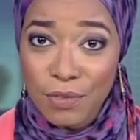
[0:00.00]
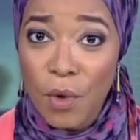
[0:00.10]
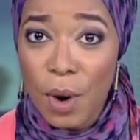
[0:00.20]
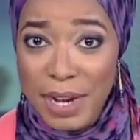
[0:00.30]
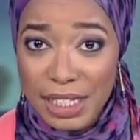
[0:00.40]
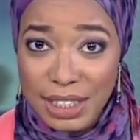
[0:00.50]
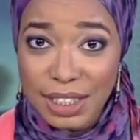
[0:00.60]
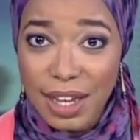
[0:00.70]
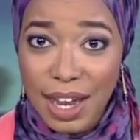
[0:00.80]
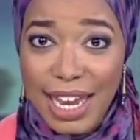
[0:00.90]

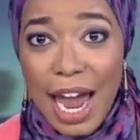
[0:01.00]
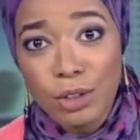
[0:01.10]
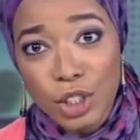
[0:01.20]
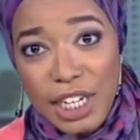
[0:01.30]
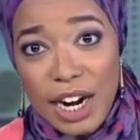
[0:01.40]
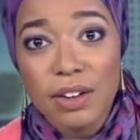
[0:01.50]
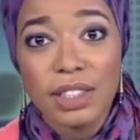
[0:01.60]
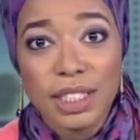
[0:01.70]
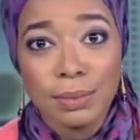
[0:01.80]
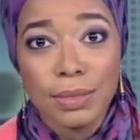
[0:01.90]
informants and
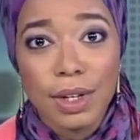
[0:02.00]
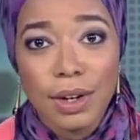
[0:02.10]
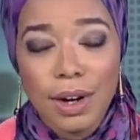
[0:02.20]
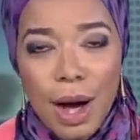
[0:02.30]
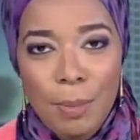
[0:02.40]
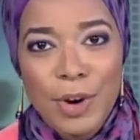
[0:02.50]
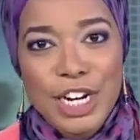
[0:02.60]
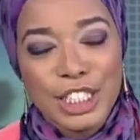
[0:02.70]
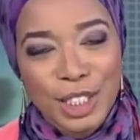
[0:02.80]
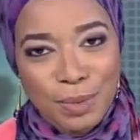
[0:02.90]
counterterrorism
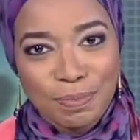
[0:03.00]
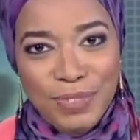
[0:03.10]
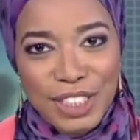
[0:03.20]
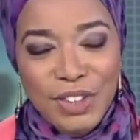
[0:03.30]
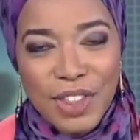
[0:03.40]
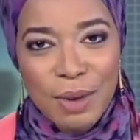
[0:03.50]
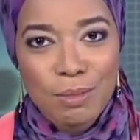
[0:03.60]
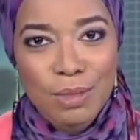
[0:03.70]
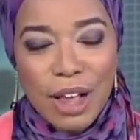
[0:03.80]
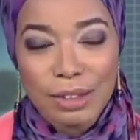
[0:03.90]
operations. Until
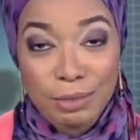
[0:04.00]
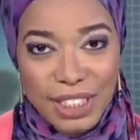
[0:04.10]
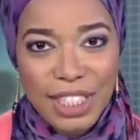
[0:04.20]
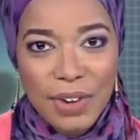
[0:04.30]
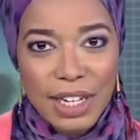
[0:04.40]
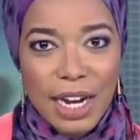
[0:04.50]
then, we'll see you